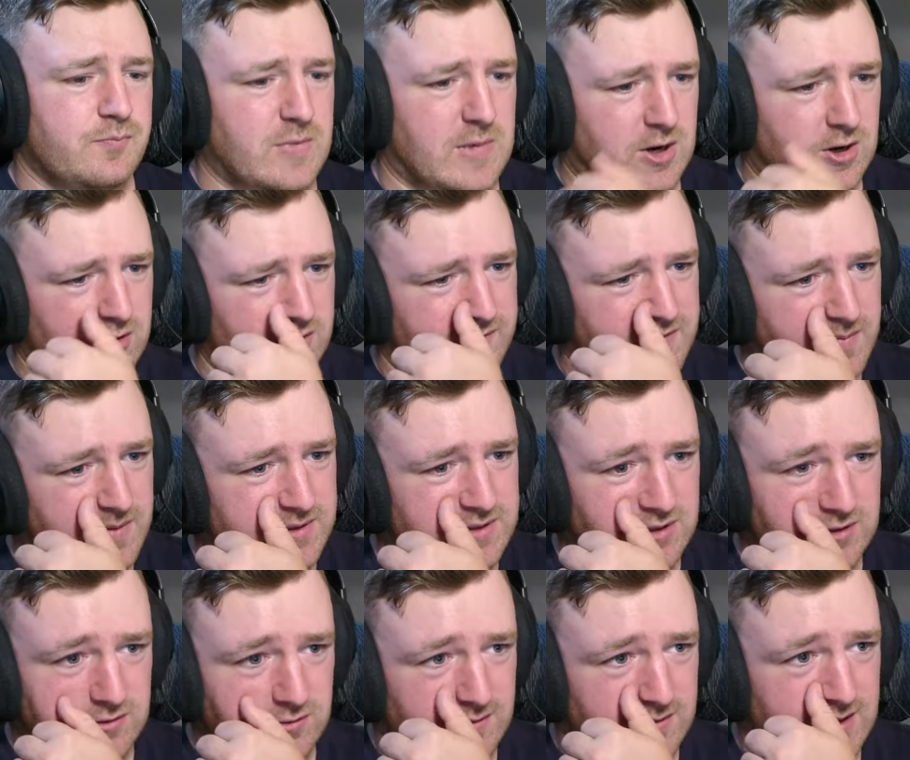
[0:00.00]
I don't know if he meant
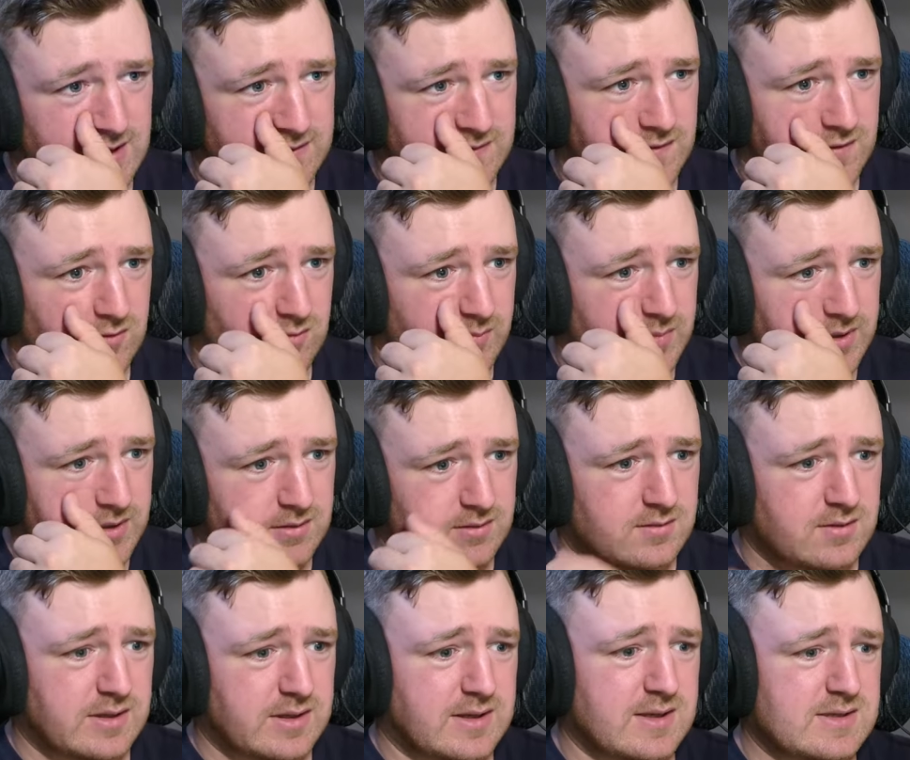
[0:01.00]
to do that, though, but
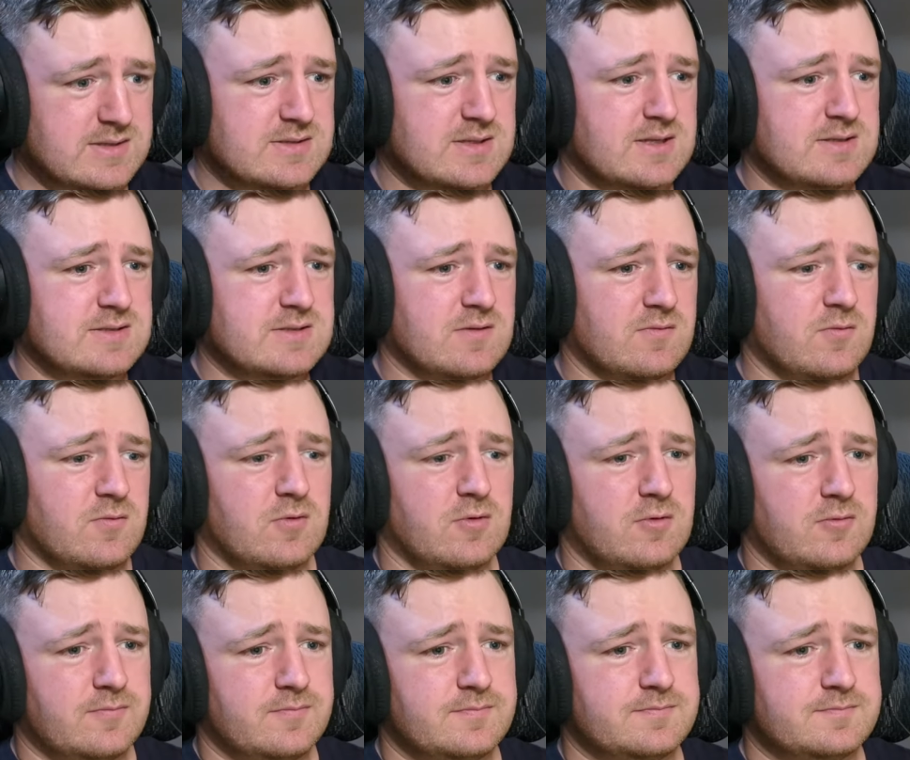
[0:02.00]
I guess that's the rule.